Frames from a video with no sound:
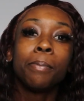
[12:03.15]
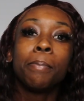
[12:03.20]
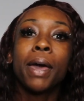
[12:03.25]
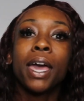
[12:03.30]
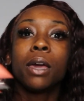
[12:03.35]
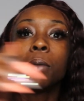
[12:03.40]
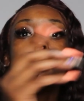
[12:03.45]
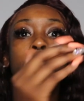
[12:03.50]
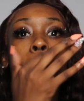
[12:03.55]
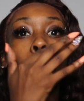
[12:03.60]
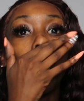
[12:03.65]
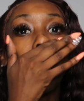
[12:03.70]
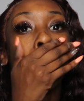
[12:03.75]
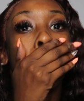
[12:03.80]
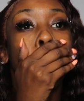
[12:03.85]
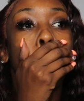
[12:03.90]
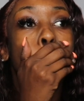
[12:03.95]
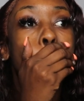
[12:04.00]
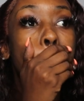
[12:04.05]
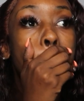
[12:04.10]
baby
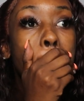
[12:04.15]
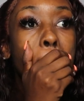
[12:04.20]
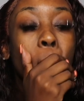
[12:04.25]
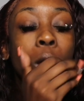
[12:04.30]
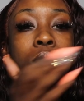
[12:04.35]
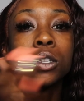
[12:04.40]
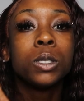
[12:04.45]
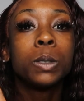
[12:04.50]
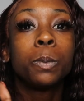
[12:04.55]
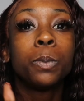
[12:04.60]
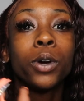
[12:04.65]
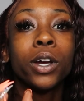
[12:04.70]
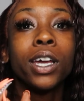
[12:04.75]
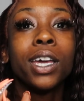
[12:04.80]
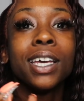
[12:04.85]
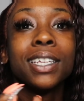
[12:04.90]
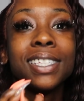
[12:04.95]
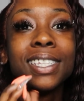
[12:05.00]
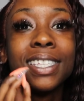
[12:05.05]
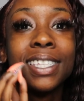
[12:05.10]

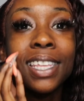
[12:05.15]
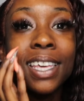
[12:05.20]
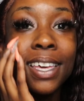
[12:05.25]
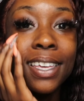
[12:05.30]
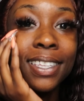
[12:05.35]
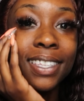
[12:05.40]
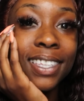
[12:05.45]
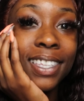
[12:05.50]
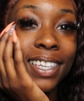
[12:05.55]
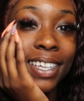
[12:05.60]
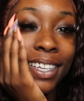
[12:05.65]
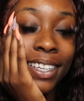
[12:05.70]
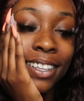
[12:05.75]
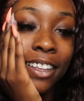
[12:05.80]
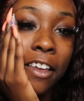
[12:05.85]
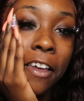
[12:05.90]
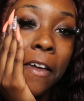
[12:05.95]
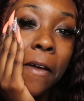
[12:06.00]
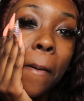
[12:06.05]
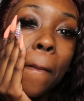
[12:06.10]
spring is a season